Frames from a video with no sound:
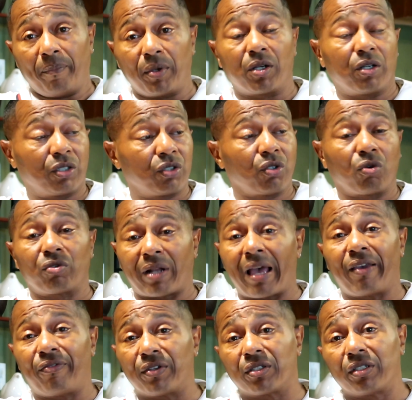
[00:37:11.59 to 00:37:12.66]
because your
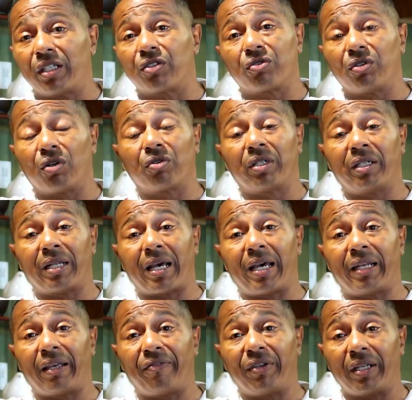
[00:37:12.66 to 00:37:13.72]
life is literally on the
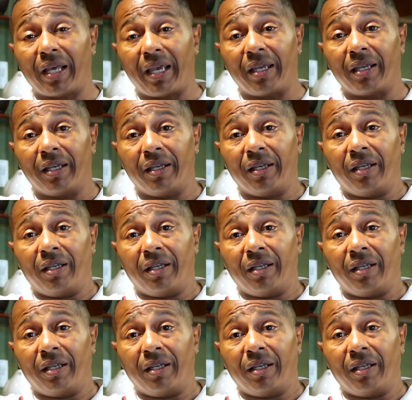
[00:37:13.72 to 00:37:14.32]
line every day